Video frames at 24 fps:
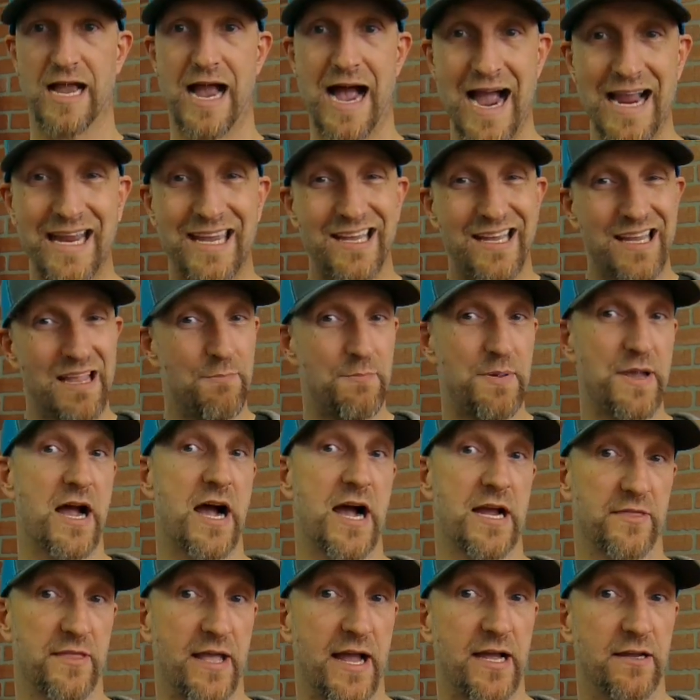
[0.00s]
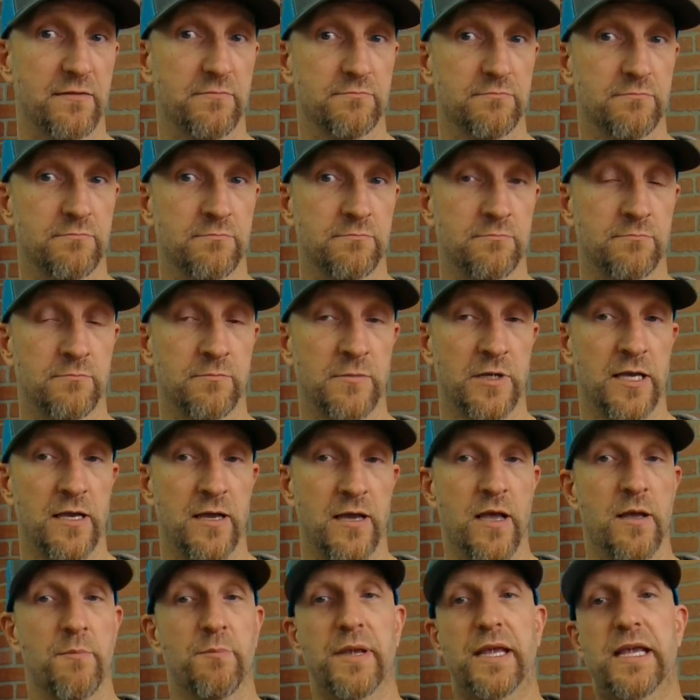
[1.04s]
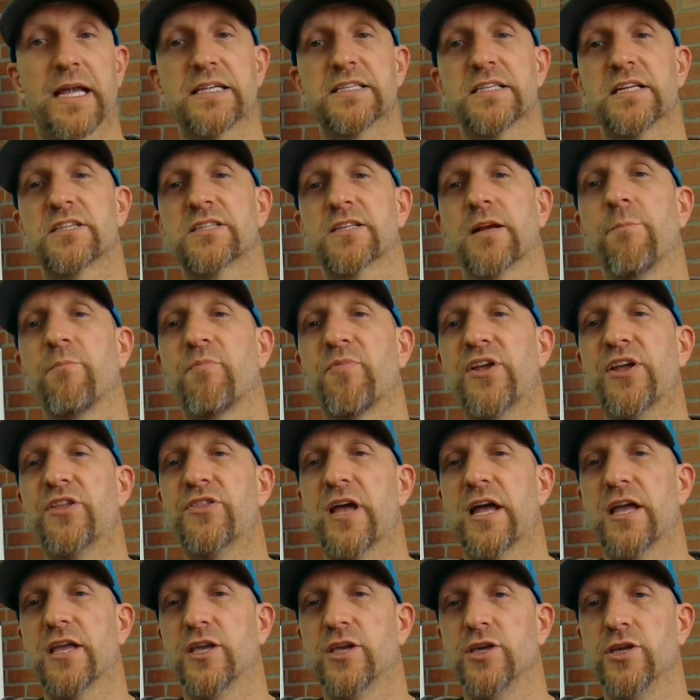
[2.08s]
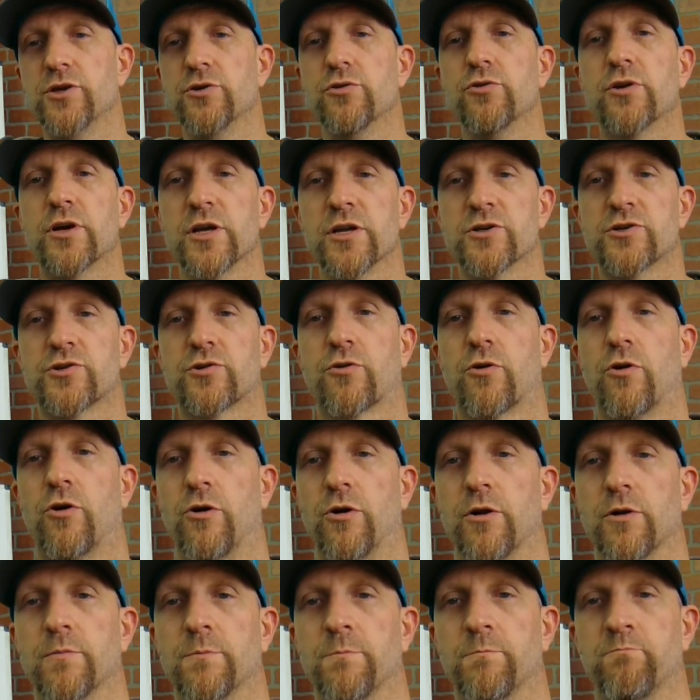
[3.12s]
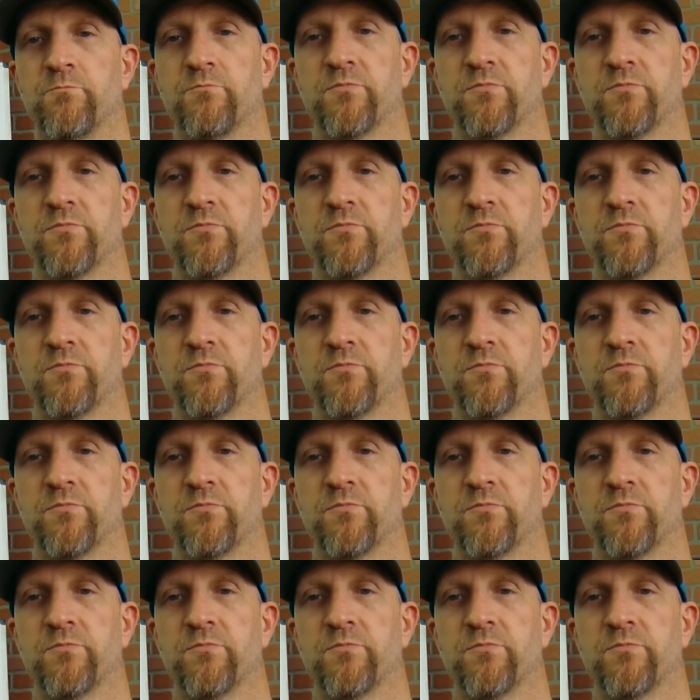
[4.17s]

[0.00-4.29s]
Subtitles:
I could get behind that because it's something that you control.